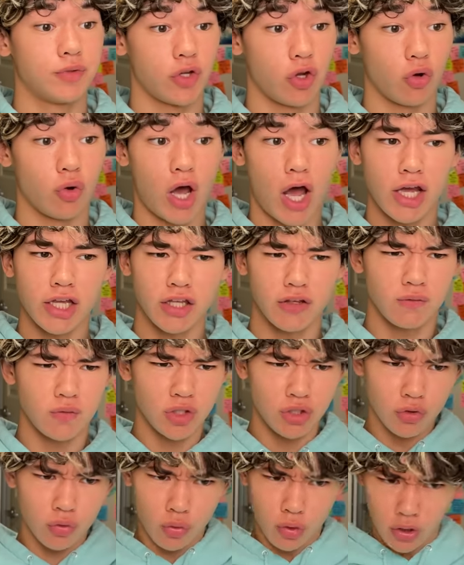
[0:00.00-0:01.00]
So I give
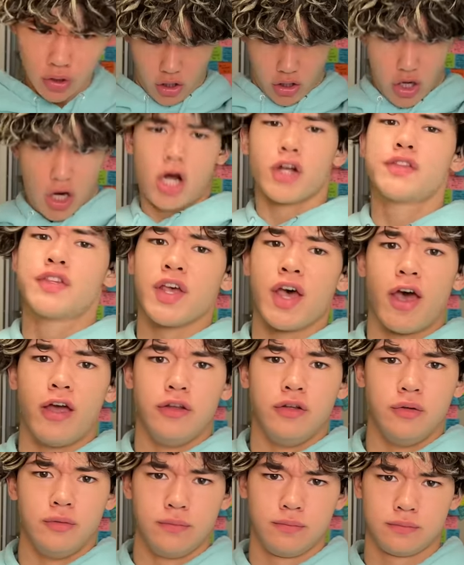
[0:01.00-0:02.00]
you a ten.